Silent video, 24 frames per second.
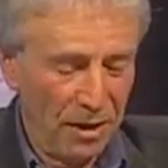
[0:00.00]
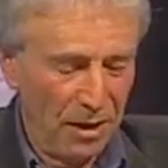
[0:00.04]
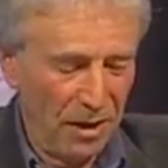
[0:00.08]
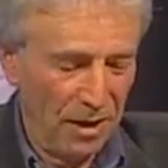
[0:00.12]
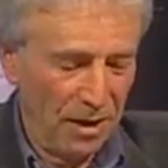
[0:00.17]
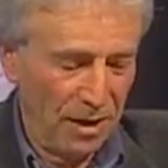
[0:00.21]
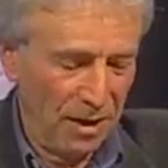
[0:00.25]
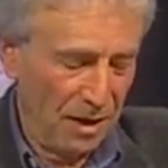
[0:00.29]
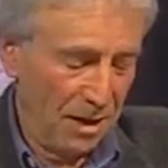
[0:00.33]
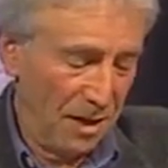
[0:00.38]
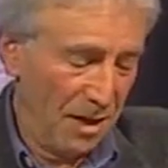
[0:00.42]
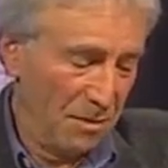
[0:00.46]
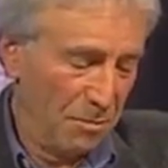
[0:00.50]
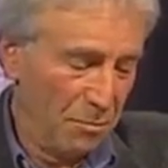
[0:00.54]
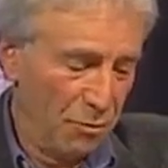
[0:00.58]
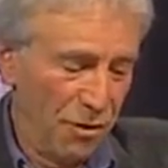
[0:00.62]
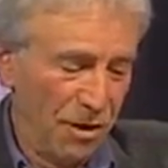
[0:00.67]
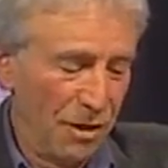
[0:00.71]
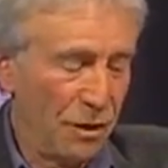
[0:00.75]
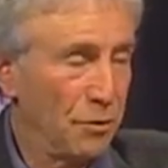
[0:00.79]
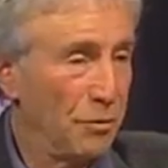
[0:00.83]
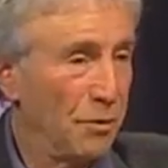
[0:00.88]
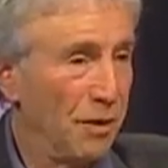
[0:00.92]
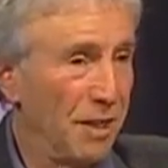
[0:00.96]
the
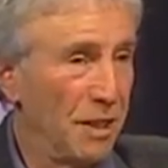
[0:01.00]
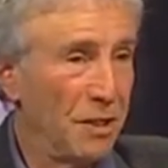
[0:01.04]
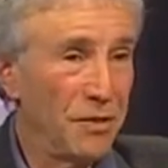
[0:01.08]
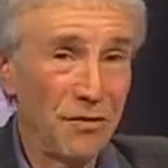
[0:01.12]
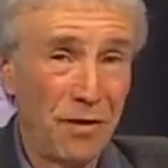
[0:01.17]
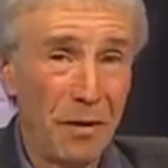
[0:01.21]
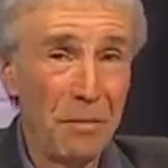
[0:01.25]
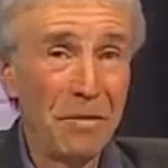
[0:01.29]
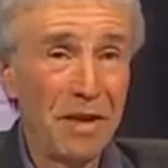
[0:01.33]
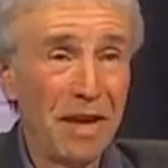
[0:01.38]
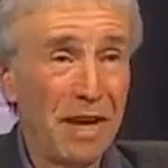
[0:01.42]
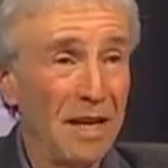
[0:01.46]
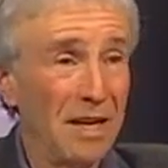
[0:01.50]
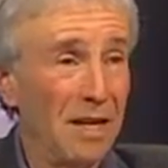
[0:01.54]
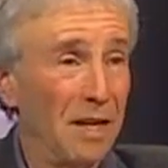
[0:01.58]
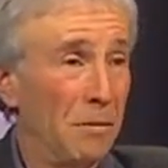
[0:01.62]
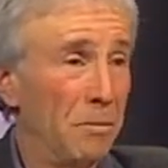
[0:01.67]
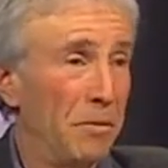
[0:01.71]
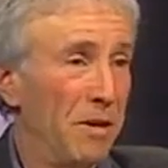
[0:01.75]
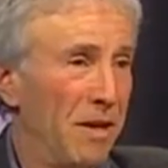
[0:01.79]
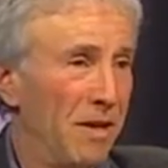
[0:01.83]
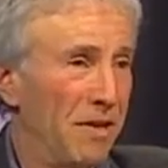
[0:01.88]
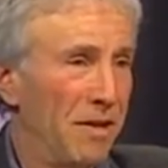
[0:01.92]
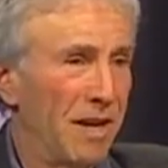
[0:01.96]
press release from the
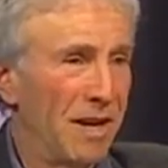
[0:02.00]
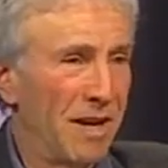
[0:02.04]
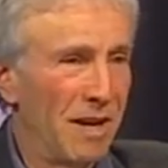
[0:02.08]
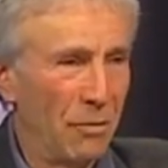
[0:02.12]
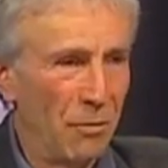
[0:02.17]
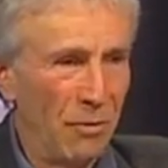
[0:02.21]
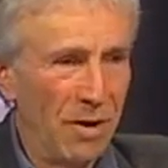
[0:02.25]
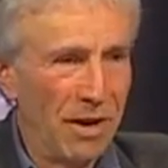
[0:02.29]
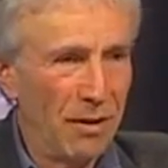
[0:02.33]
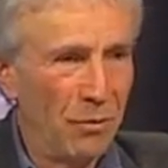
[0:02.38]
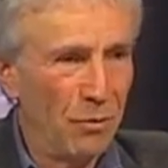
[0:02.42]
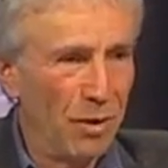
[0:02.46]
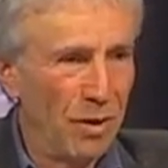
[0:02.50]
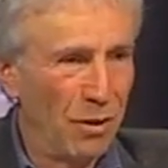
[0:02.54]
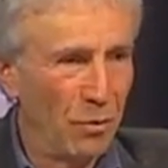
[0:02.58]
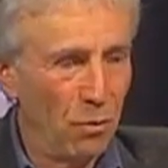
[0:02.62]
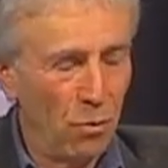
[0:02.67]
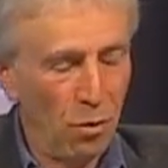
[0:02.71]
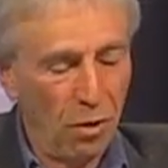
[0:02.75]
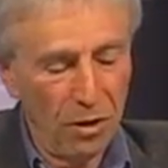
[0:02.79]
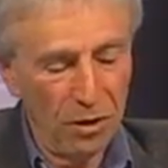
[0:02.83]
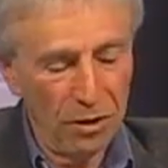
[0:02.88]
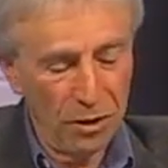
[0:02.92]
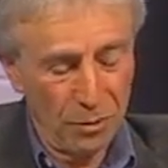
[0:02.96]
NDP that I read when
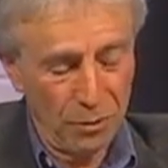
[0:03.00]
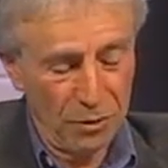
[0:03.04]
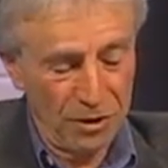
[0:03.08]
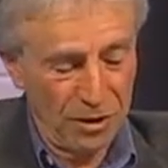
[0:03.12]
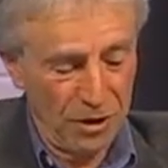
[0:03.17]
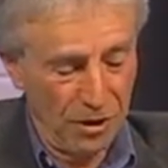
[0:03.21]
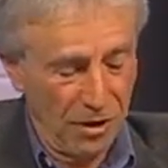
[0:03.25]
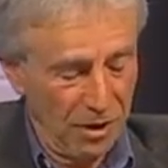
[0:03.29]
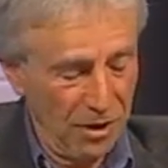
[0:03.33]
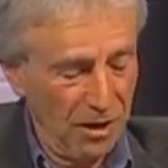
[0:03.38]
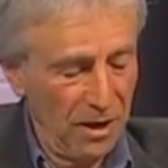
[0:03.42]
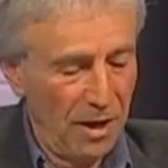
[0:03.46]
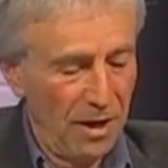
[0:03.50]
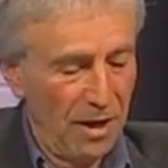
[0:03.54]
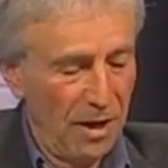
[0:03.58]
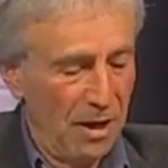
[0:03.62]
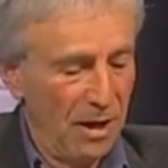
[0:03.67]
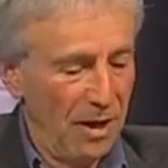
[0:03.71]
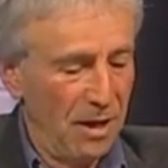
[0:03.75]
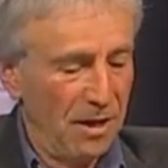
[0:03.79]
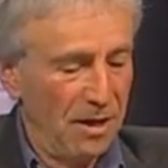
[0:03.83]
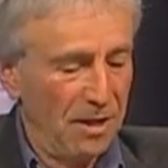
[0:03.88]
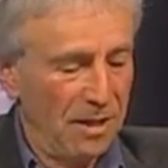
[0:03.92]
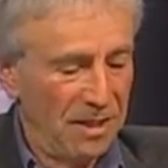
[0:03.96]
Walter was on.
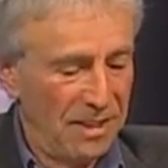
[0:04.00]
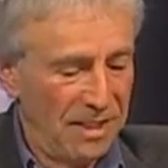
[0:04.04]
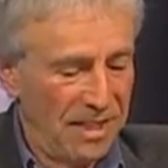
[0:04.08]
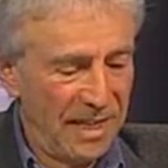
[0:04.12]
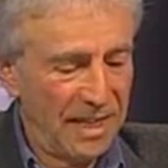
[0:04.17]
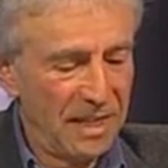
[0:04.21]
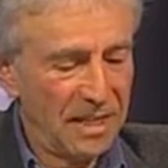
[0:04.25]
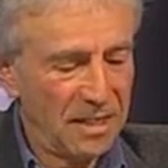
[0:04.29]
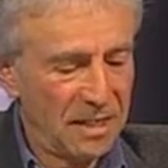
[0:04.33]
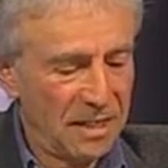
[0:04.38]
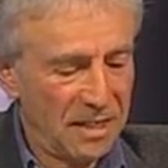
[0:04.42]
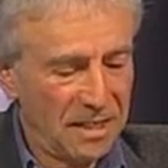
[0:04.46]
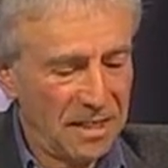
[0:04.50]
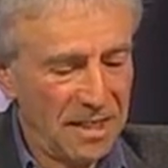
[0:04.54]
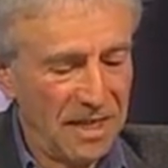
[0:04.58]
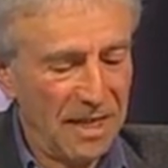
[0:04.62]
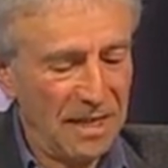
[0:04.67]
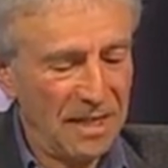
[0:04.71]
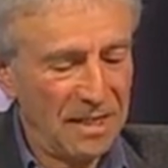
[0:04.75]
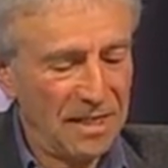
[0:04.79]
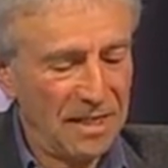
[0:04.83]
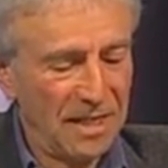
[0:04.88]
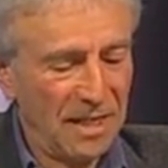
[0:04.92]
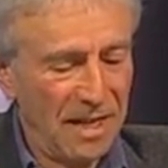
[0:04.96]
Dix
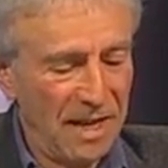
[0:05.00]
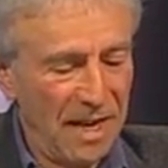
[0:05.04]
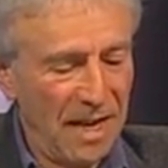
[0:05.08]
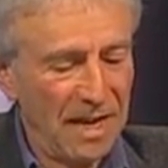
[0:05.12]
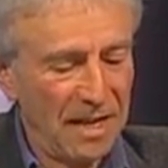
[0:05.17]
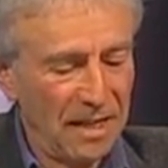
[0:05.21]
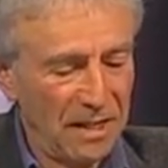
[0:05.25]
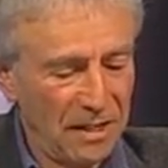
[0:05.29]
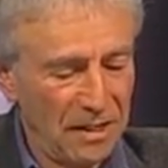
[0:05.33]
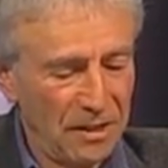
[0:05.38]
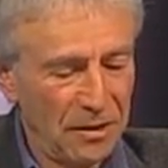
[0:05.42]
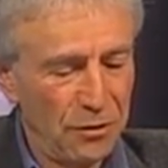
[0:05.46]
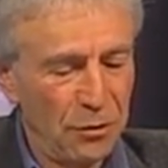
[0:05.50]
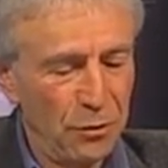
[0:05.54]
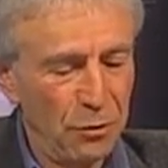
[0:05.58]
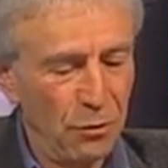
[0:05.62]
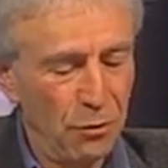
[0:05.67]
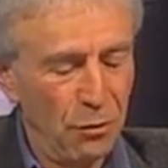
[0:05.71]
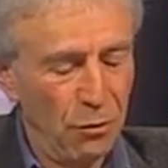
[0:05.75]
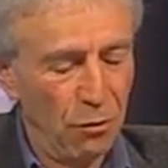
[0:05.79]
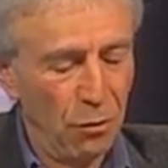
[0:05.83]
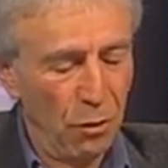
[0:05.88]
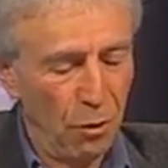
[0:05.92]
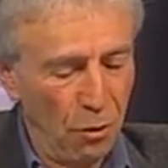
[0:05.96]
says yes to
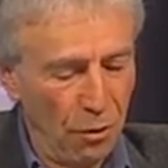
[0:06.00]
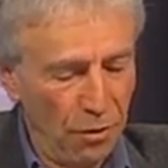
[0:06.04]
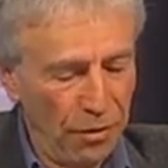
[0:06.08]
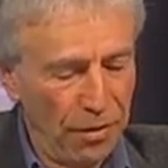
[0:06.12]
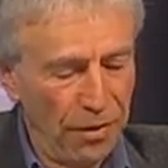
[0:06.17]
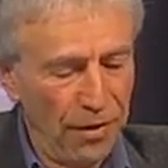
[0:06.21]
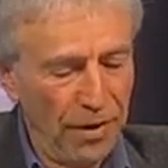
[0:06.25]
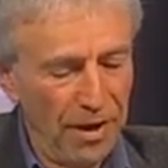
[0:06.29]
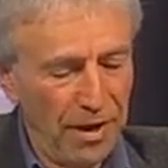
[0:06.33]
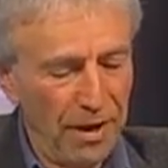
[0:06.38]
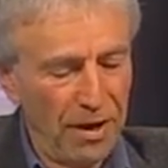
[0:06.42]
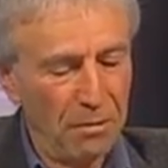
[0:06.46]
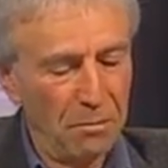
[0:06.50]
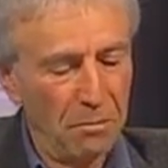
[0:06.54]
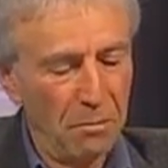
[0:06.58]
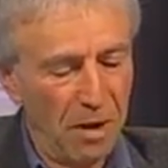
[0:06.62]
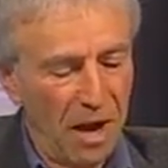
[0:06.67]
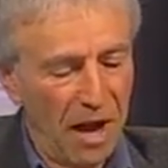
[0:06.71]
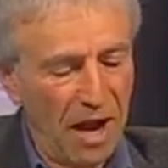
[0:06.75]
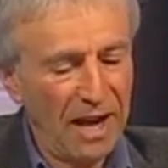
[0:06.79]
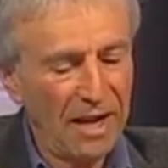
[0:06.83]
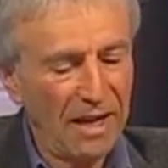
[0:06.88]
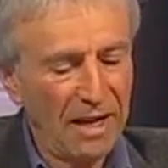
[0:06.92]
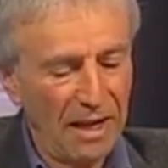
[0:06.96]
growth in
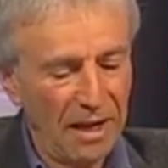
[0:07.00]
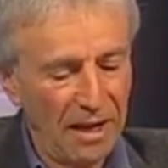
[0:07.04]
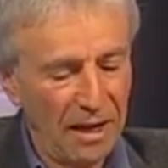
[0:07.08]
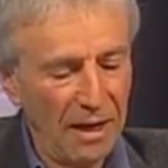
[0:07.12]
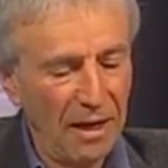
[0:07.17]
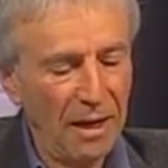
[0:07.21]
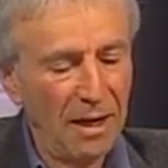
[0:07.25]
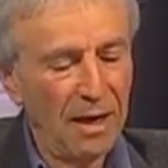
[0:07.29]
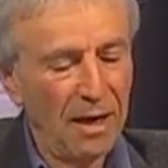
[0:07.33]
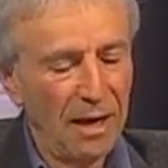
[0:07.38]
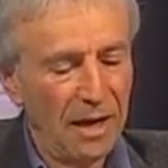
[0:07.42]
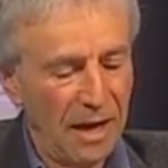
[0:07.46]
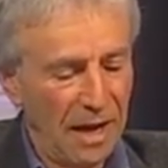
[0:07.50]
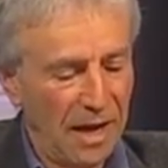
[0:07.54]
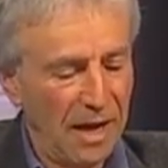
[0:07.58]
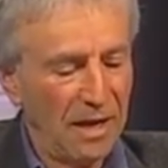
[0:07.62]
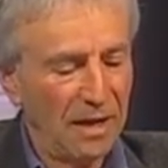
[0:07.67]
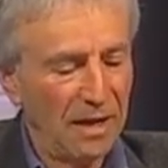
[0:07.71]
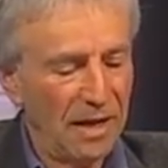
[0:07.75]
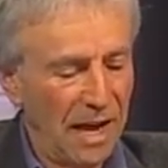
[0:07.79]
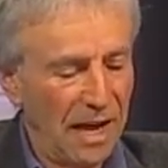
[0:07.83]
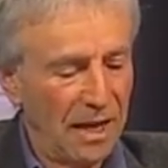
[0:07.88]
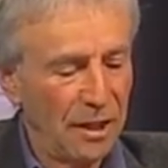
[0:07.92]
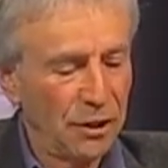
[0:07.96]
mining
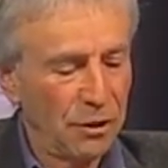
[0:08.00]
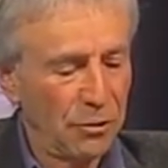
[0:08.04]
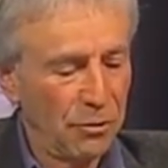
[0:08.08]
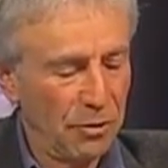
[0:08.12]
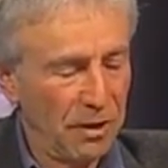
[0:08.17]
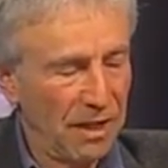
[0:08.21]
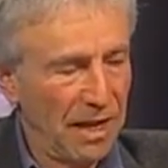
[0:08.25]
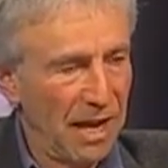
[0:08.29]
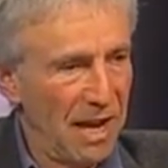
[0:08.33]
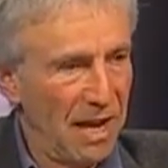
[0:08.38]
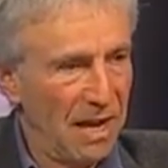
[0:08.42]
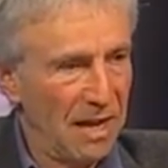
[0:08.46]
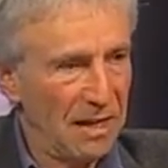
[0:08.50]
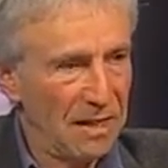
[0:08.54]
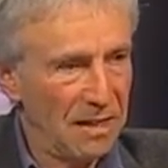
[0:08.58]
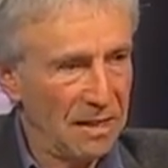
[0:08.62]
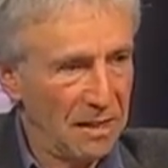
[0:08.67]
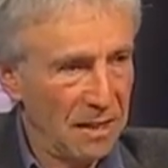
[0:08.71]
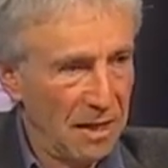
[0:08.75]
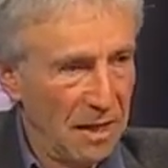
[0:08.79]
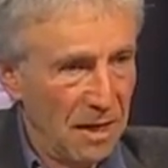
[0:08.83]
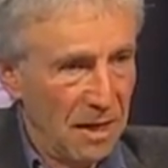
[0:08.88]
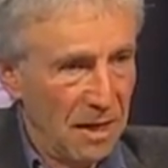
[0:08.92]
and natural gas.